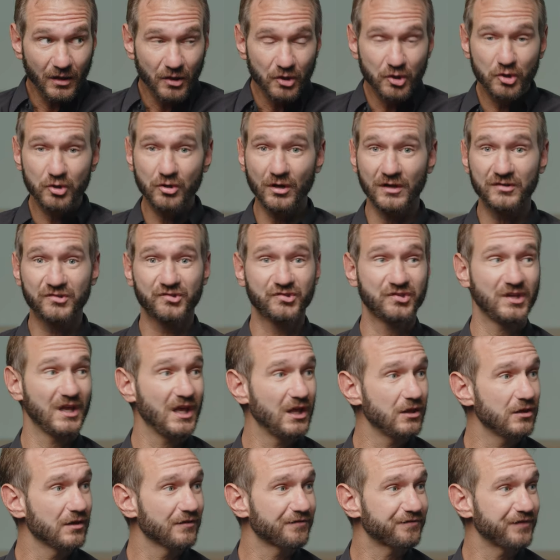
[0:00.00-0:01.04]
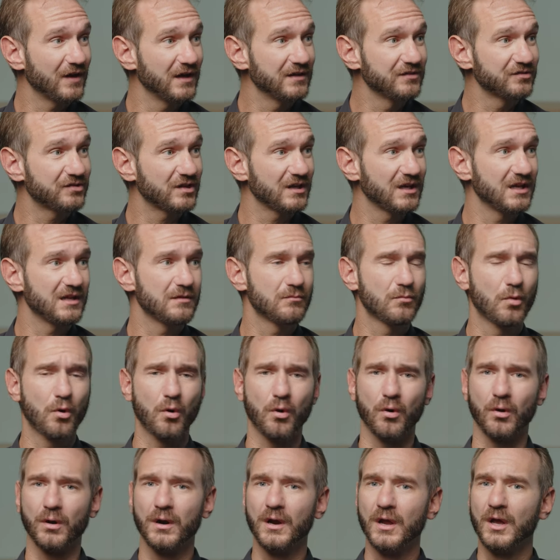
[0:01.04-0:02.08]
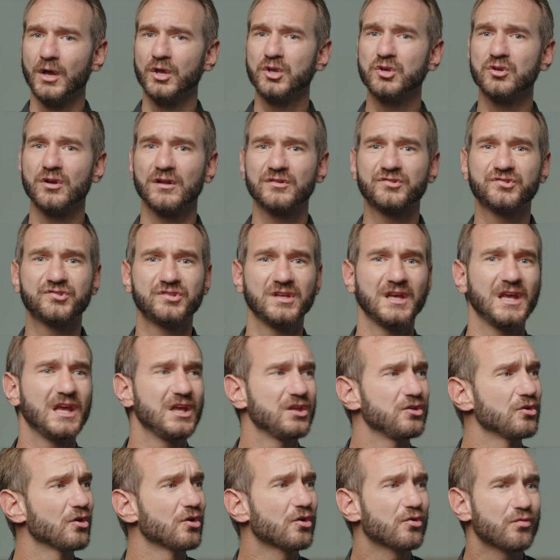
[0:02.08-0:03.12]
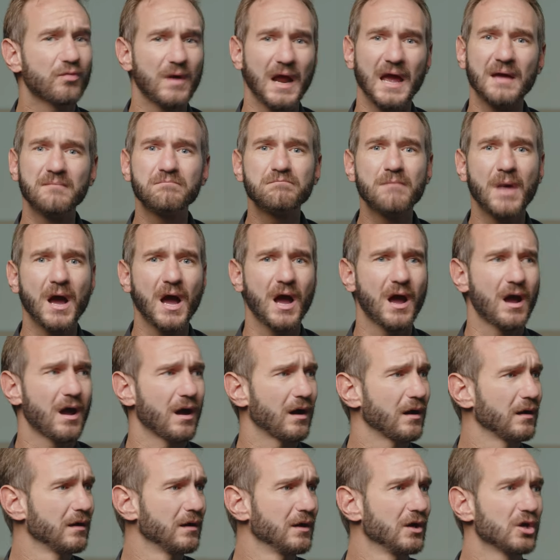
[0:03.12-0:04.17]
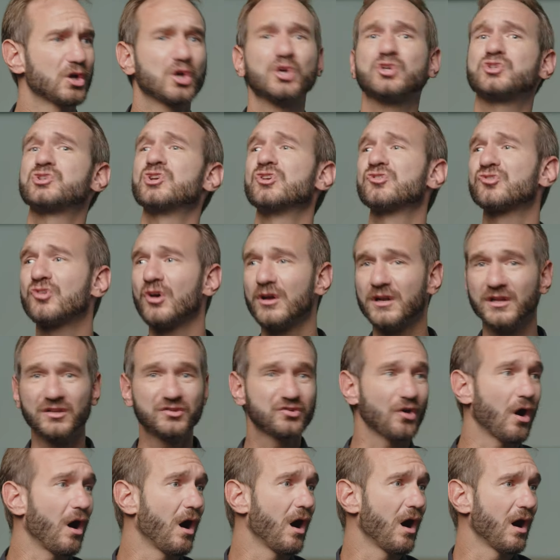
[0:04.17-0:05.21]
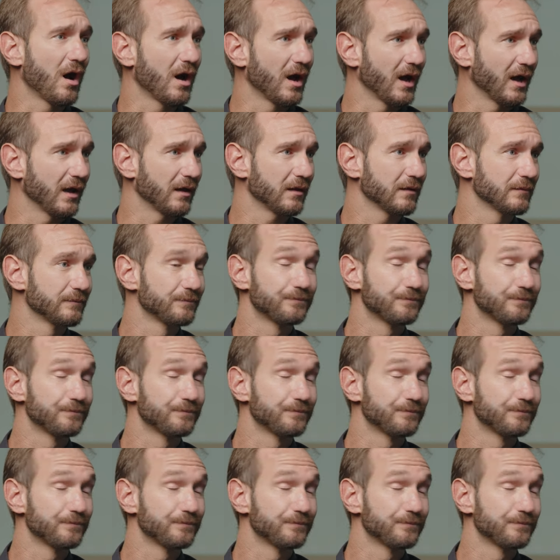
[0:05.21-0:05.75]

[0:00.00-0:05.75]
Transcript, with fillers: You're not seeing your friends anymore. Mm-hmm. You're not seeing your grandma because she's going to die.